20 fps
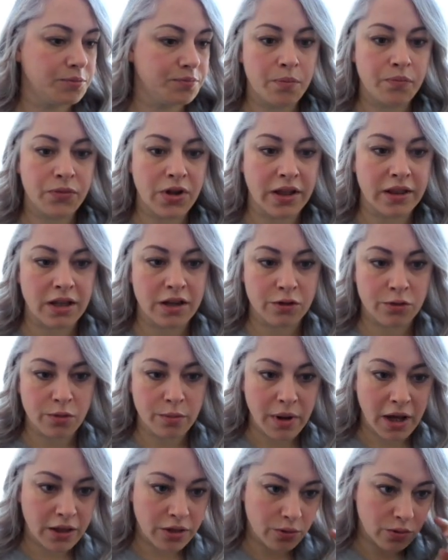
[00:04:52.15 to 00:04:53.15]
Now, these were
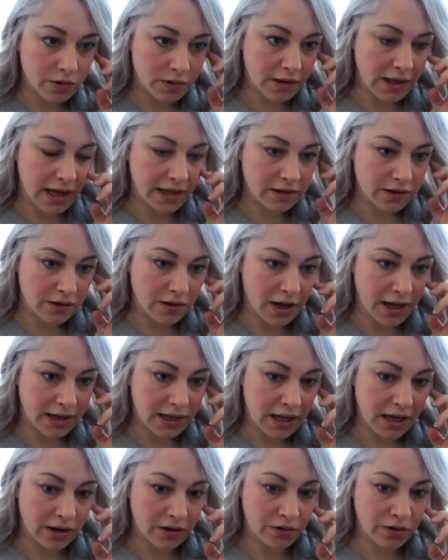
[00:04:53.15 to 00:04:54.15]
my thoughts last night.
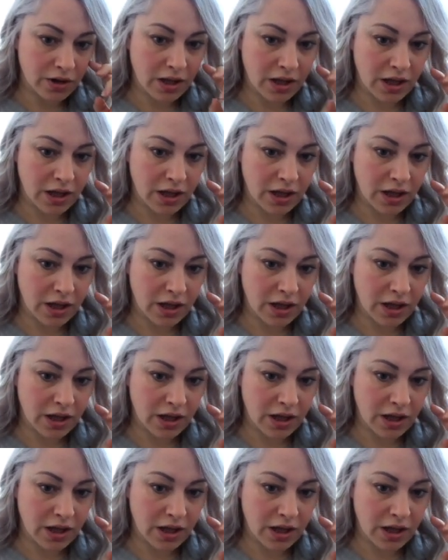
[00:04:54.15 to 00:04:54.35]
Now,